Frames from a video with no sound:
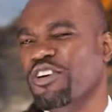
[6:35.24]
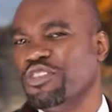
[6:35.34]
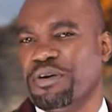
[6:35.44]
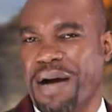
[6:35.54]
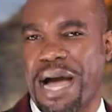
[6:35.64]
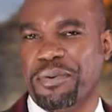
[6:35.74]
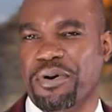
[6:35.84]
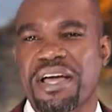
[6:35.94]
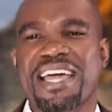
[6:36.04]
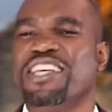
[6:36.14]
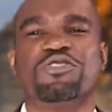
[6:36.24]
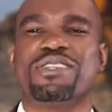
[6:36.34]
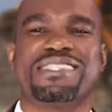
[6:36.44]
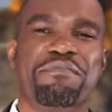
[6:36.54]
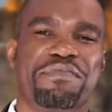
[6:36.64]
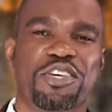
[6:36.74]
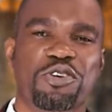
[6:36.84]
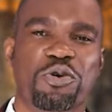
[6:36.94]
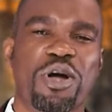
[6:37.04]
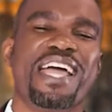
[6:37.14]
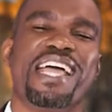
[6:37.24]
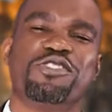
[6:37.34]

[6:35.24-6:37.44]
in the Bible. It's not something new,